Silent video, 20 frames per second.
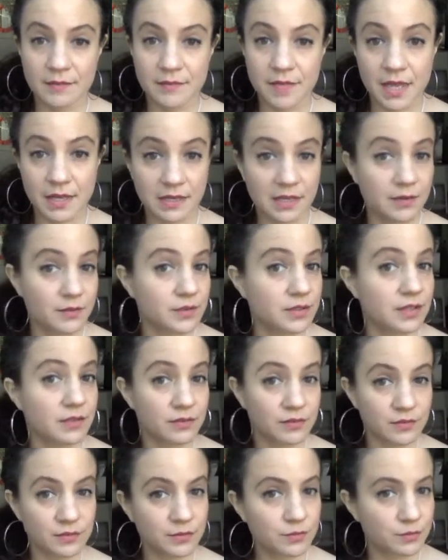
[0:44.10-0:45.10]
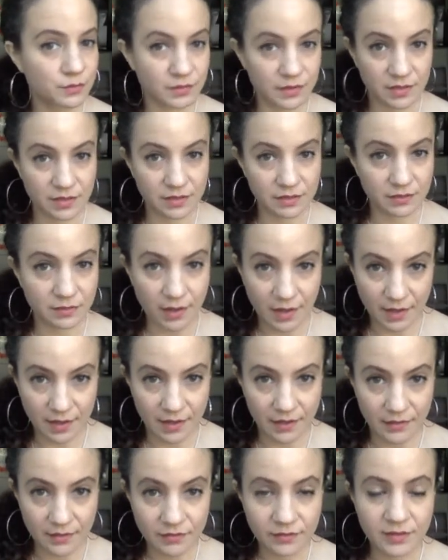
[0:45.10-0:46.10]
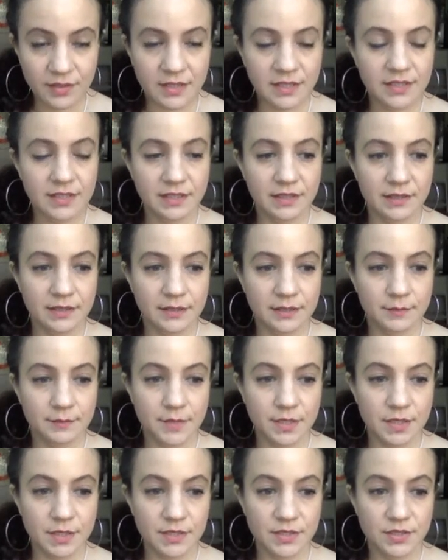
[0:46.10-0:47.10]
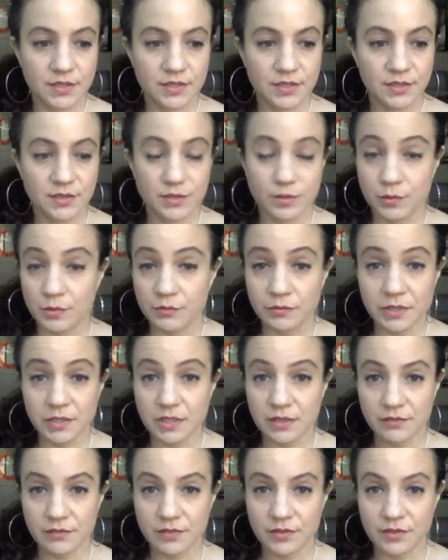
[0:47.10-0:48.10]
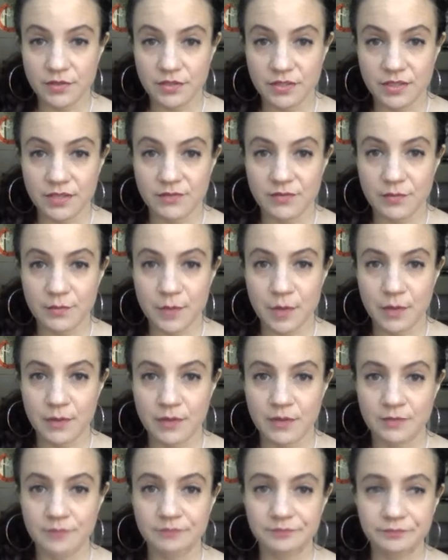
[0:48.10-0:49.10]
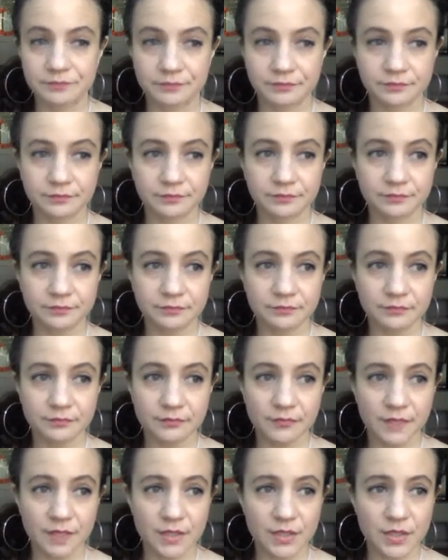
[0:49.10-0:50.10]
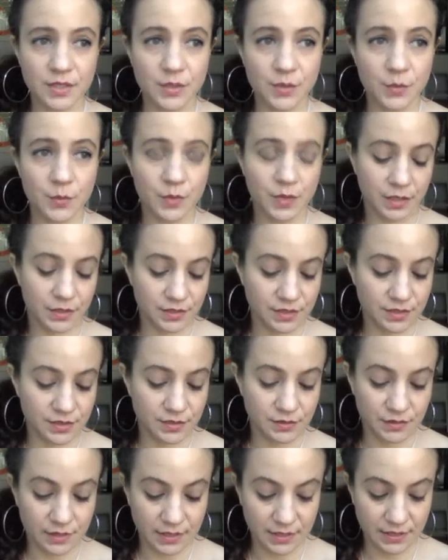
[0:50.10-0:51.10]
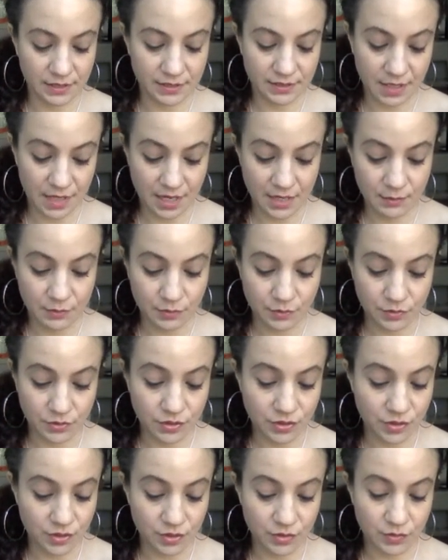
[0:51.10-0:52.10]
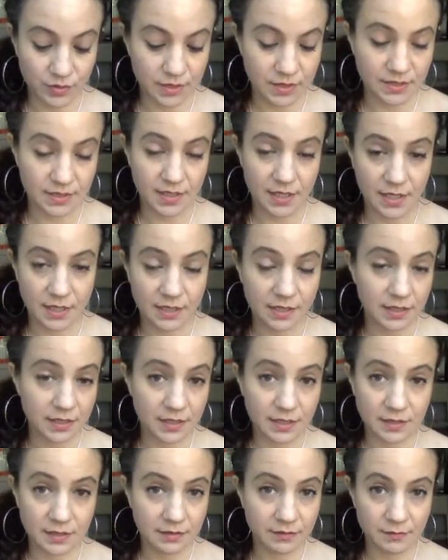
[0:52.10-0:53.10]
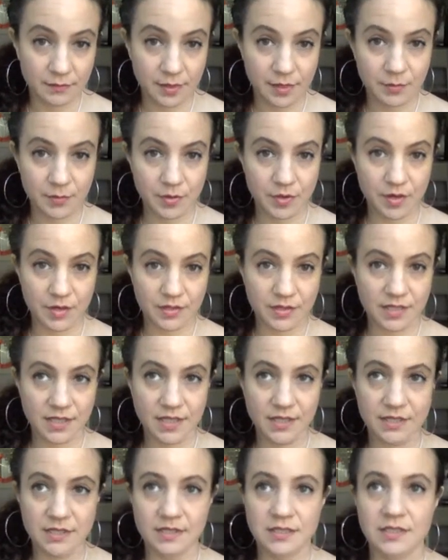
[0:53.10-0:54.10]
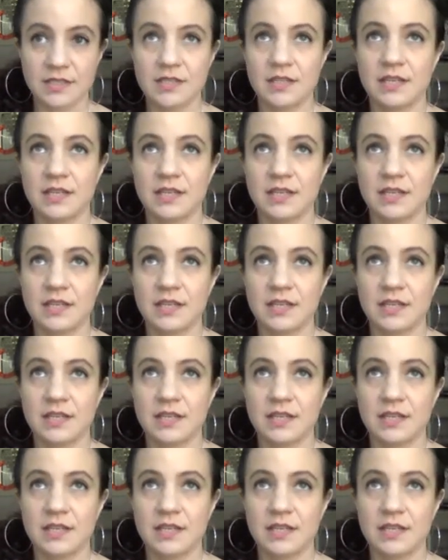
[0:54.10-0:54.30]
And now another tool that you have is to do a reading for yourself about it. So what I'll do is I will show you exactly my process.